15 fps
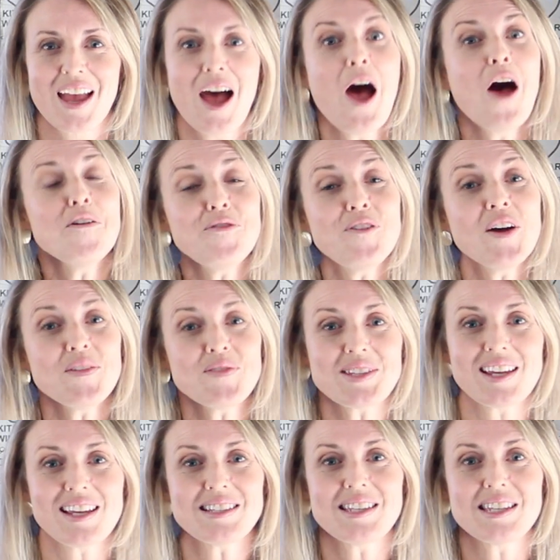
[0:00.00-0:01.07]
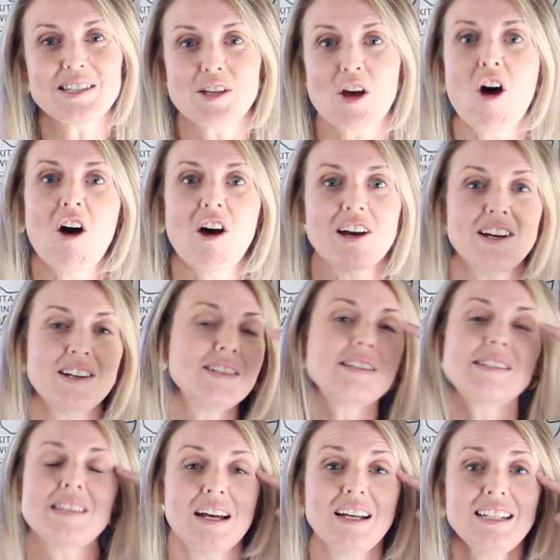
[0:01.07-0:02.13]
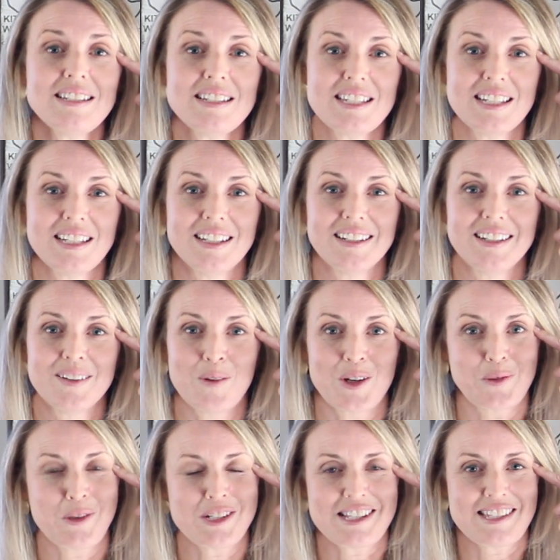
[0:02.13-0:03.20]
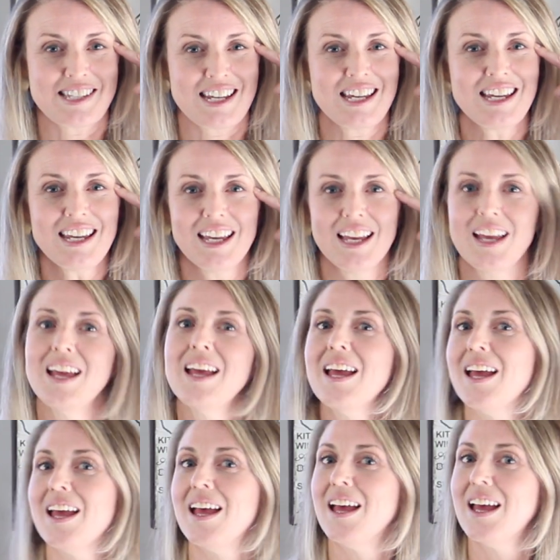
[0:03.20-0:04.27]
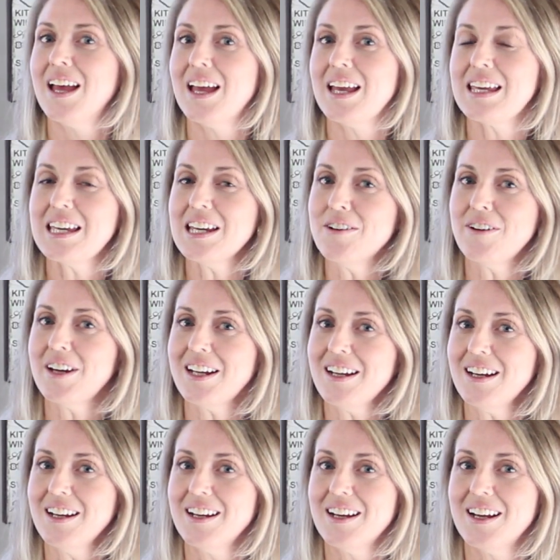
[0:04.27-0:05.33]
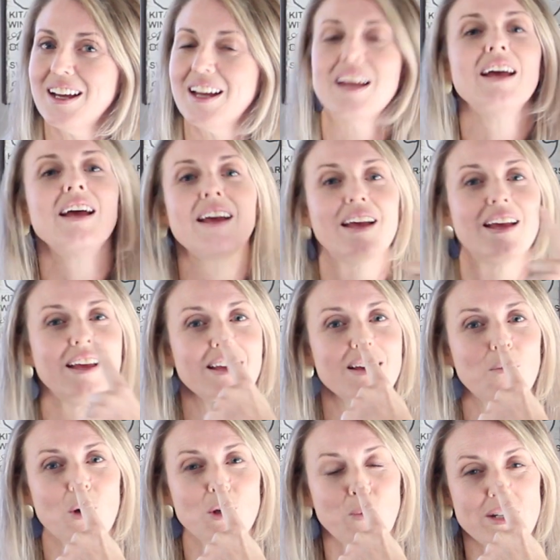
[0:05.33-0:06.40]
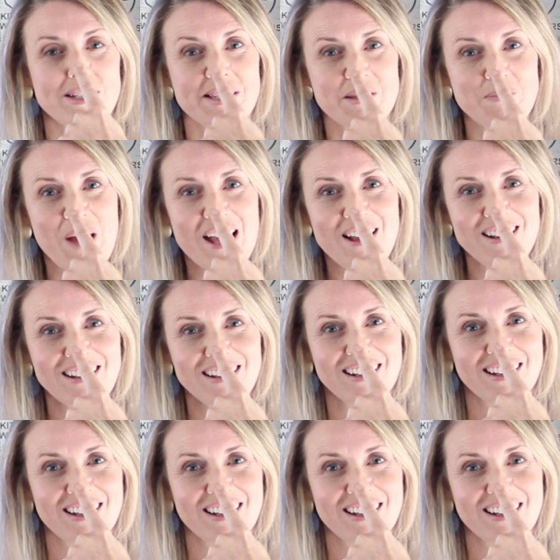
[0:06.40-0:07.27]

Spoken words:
Our five senses are sight, what we see, hearing, what we smell,